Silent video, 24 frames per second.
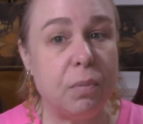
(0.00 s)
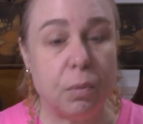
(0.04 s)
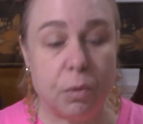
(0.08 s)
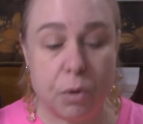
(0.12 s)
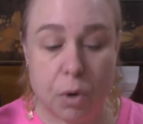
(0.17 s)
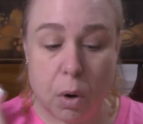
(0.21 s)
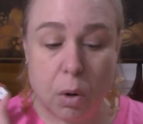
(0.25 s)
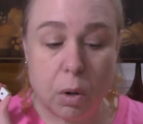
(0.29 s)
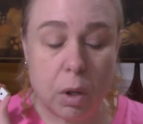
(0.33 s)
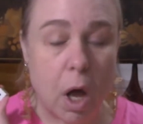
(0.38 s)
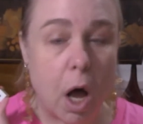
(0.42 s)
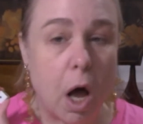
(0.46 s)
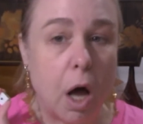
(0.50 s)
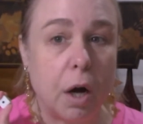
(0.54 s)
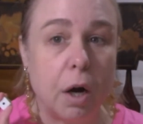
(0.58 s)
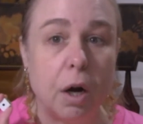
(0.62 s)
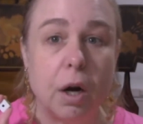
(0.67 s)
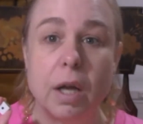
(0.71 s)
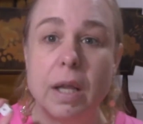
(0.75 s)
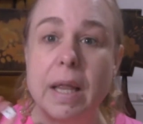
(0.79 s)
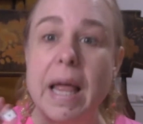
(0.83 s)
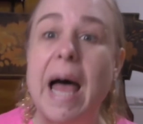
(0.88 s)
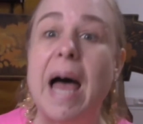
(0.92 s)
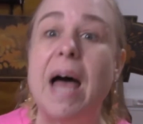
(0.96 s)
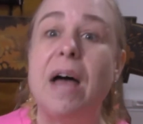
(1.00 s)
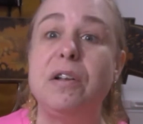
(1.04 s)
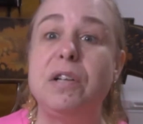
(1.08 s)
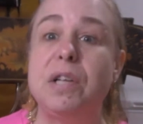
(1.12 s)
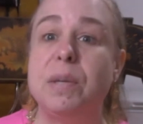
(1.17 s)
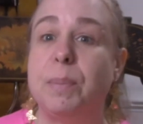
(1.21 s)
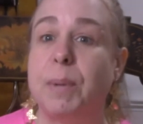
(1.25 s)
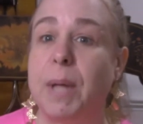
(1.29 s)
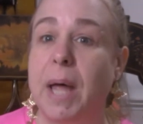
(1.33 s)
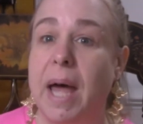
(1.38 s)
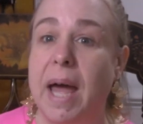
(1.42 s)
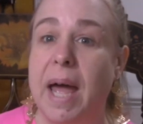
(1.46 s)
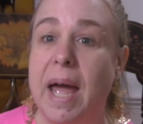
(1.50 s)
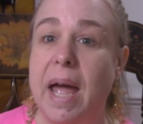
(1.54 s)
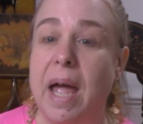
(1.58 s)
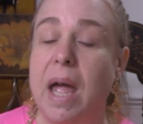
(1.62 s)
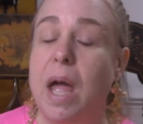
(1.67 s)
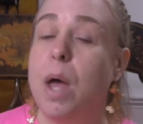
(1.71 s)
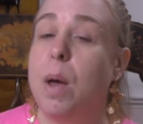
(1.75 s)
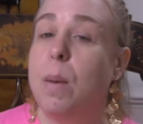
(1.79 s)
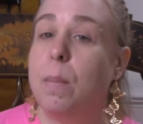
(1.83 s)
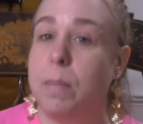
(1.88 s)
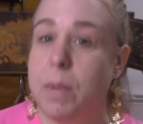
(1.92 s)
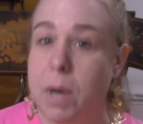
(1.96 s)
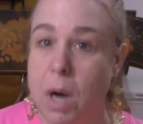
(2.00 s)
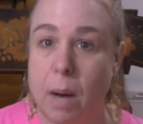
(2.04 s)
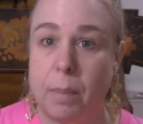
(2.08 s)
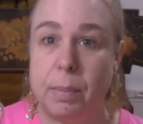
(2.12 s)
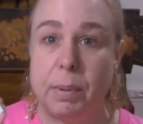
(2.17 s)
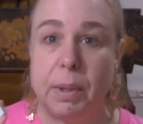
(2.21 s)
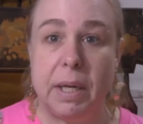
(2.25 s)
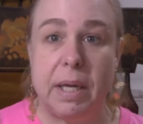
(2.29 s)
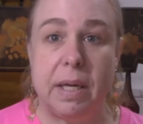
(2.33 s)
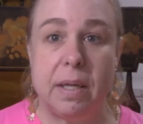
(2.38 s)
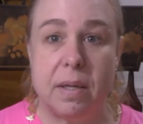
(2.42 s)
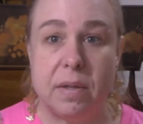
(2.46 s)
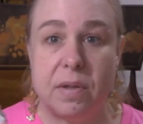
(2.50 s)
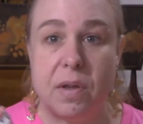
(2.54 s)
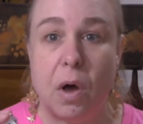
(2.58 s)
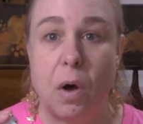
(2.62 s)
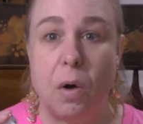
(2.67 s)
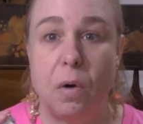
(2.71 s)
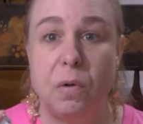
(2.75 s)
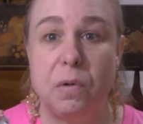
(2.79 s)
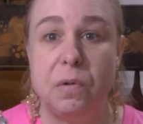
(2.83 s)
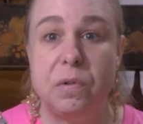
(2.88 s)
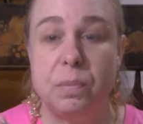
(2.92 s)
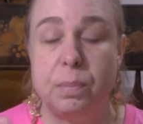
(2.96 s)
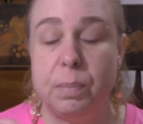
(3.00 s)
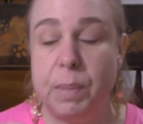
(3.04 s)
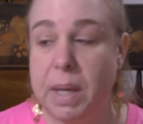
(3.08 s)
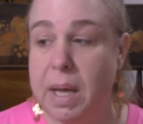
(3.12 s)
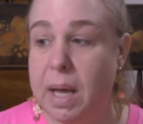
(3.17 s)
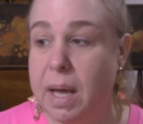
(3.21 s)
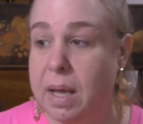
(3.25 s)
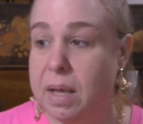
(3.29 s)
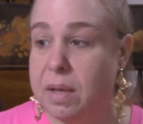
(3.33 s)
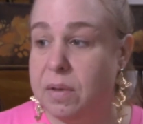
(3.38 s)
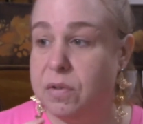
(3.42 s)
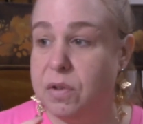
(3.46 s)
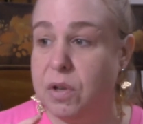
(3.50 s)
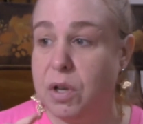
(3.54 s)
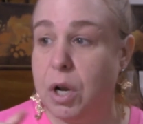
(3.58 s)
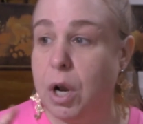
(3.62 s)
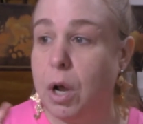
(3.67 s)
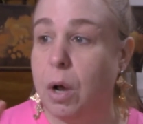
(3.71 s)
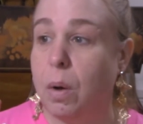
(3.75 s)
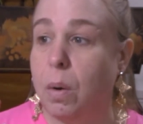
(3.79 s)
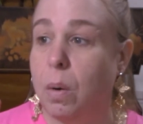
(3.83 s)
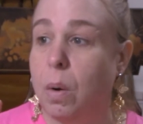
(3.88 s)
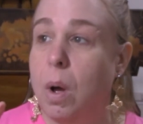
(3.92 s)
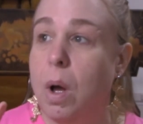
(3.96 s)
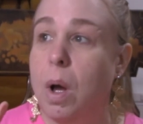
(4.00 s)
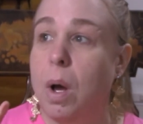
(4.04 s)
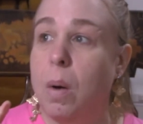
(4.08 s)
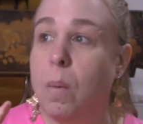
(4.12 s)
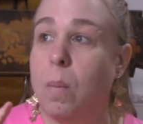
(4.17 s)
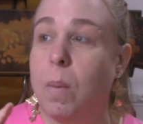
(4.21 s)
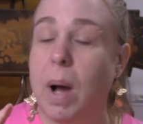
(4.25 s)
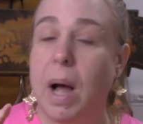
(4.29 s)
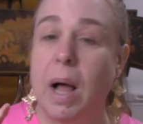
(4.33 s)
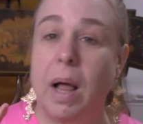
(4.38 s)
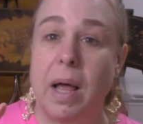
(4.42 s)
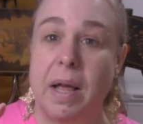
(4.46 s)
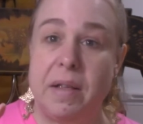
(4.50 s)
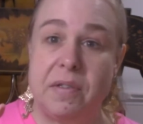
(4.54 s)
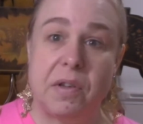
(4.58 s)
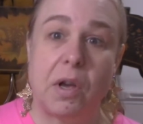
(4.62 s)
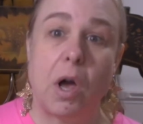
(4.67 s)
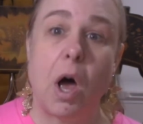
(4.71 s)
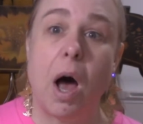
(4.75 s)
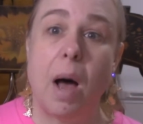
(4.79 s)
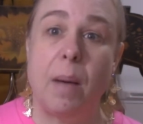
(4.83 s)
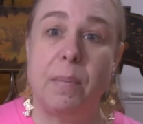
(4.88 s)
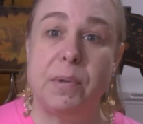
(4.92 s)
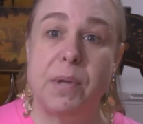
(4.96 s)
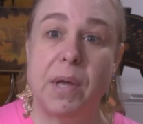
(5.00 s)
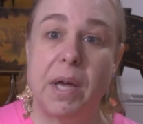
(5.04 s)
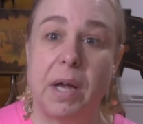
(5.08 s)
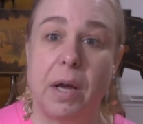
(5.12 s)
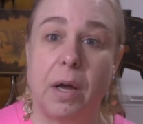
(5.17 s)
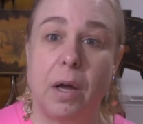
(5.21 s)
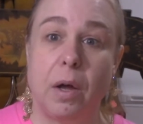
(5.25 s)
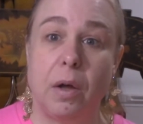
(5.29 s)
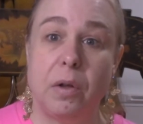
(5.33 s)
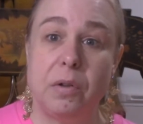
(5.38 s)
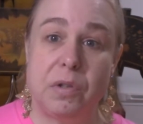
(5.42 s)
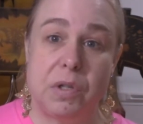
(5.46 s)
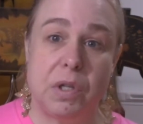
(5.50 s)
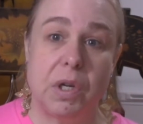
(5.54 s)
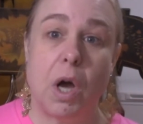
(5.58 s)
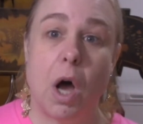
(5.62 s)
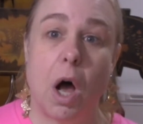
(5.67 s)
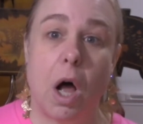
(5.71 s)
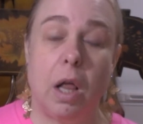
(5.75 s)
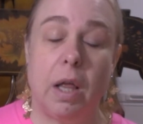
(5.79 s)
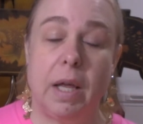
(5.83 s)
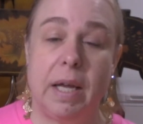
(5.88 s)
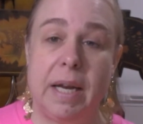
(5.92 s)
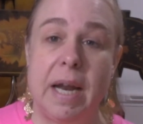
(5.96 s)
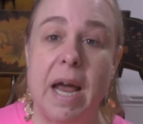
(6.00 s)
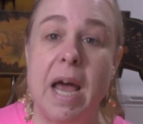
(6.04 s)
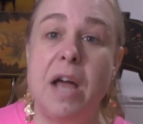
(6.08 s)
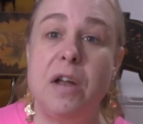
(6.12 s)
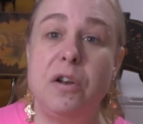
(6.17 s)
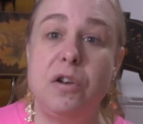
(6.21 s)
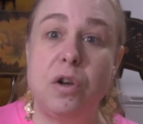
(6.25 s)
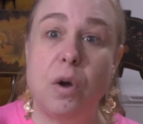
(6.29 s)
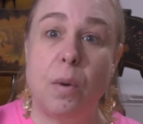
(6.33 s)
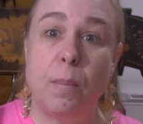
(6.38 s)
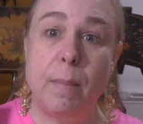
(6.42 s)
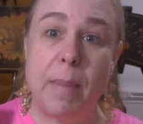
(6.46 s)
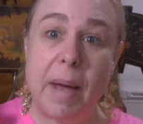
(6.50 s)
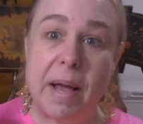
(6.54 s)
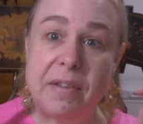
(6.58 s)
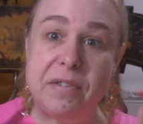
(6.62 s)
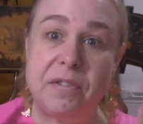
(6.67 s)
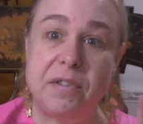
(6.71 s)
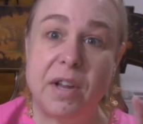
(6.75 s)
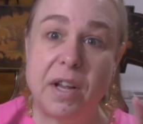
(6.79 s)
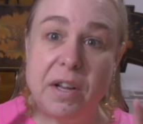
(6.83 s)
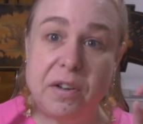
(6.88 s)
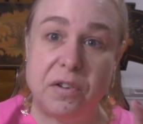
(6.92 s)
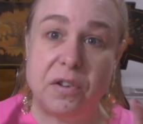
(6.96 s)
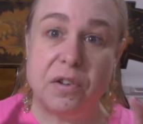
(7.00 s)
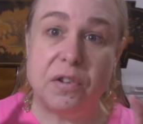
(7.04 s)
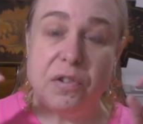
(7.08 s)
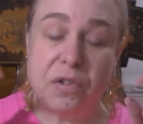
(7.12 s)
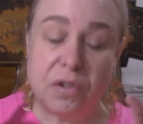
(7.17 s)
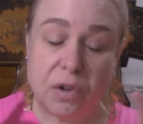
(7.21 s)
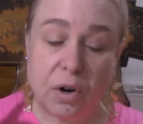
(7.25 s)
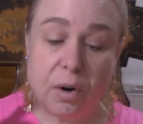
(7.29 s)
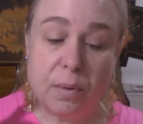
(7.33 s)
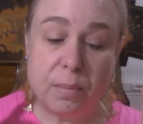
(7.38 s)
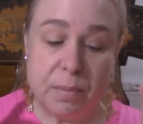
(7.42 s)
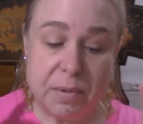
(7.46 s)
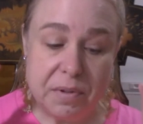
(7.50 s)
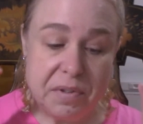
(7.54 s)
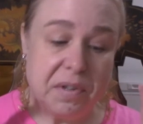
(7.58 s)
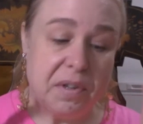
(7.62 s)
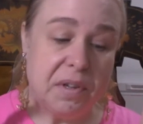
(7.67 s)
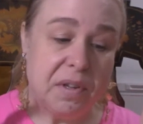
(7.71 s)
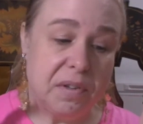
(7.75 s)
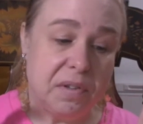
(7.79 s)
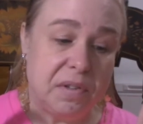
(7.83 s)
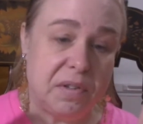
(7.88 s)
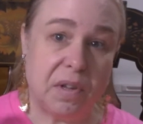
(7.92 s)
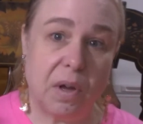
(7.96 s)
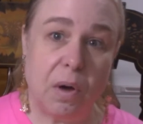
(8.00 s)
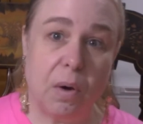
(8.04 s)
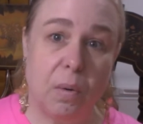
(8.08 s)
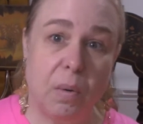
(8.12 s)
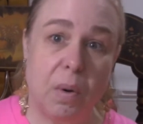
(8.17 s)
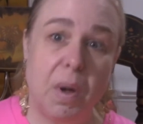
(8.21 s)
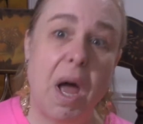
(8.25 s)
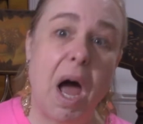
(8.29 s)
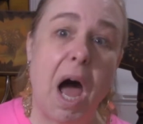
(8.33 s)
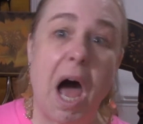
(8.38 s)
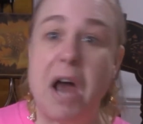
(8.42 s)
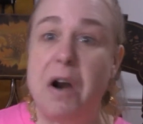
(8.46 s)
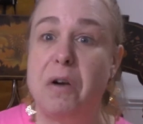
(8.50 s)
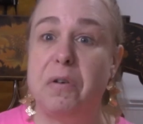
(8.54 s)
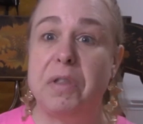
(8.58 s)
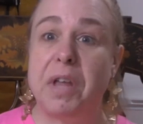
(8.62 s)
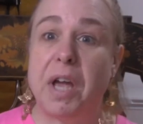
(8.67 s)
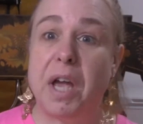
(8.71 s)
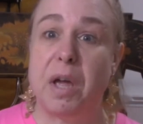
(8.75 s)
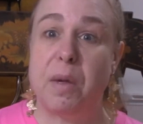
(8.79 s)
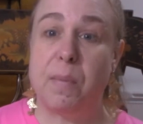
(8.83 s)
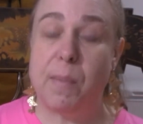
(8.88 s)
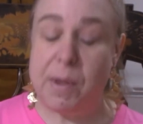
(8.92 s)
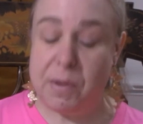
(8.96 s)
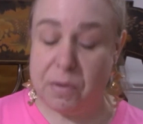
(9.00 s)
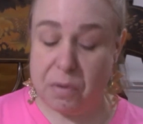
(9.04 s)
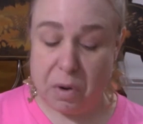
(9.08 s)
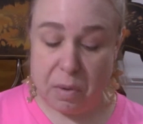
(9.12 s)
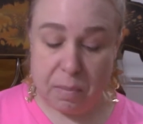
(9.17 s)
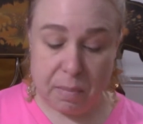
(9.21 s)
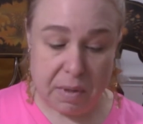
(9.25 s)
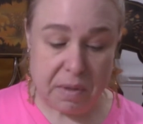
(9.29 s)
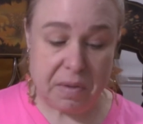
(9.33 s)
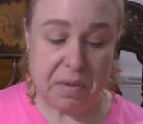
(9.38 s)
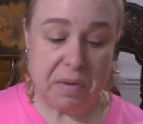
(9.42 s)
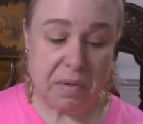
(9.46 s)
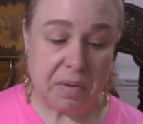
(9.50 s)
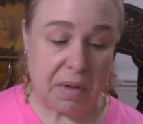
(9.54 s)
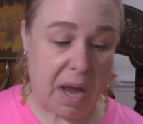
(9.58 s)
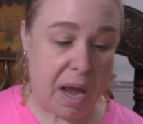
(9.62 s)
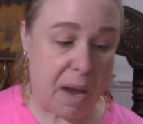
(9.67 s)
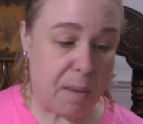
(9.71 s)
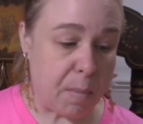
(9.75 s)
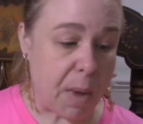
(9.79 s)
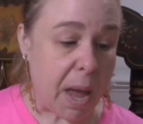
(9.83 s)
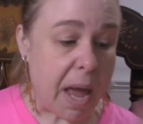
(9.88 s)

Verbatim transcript: We're no longer allowed to play Monopoly this host because, you know, well, as the cops like to call it, domestic disturbances. So I don't think anybody's going to miss this game.